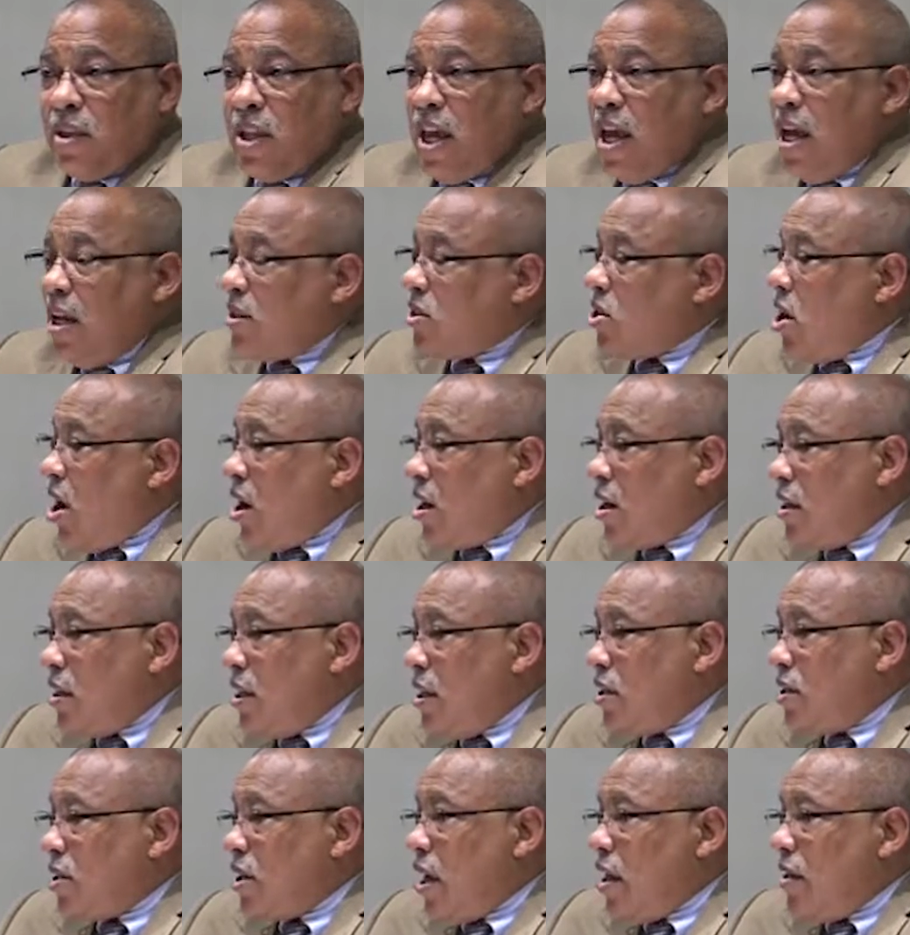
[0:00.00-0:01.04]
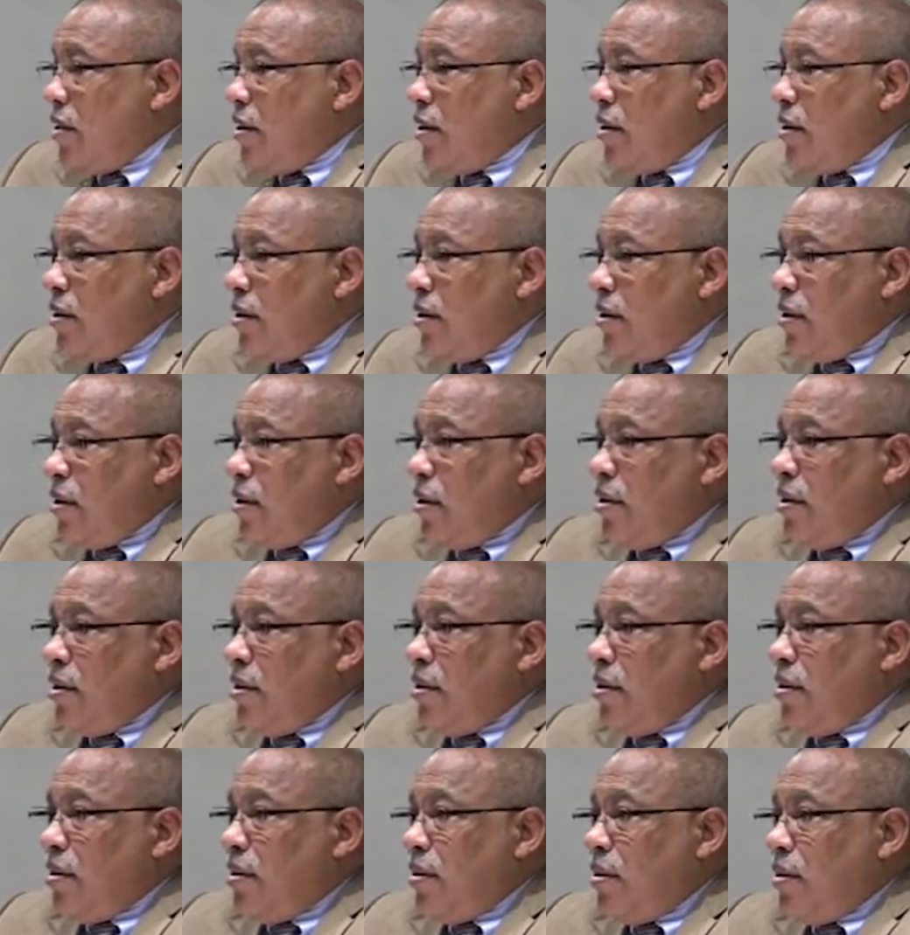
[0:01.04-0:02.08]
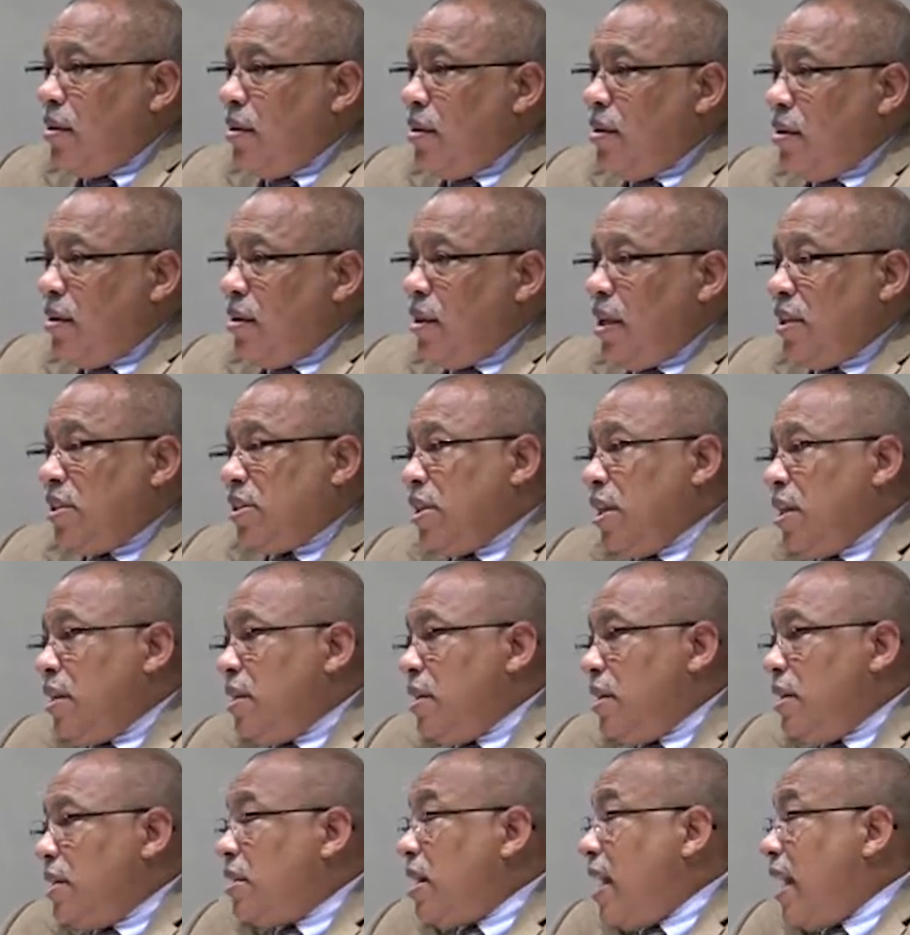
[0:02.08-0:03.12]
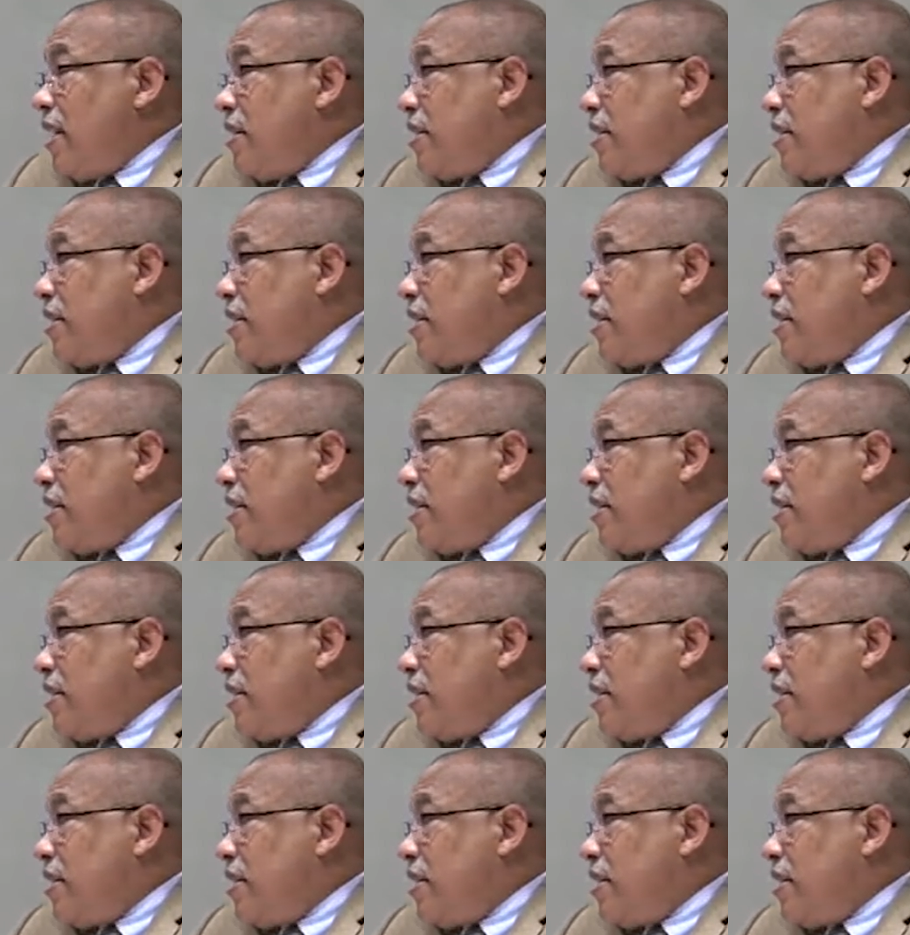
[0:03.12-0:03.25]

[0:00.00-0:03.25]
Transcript: they ain't talking to each other. Nope. They're sitting and